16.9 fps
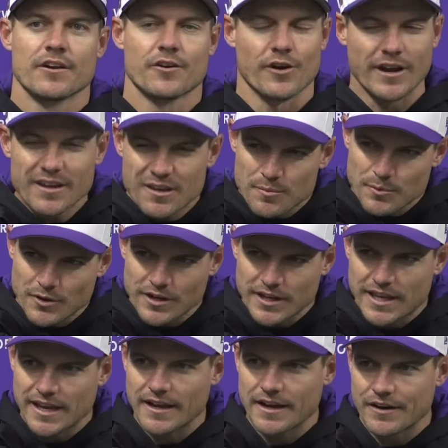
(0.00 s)
great
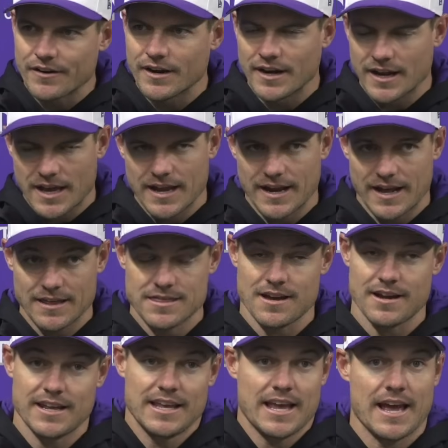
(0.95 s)
communicator, and I
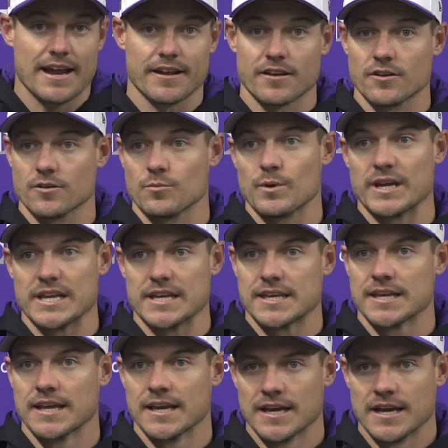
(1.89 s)
thought he had a good
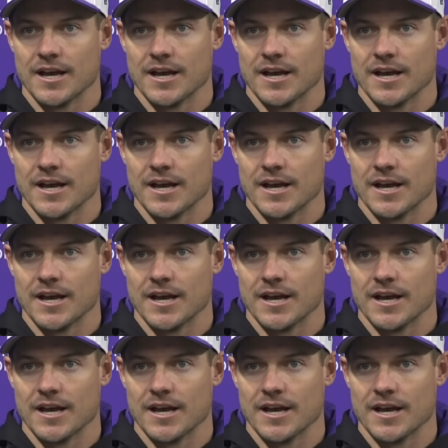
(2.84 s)
week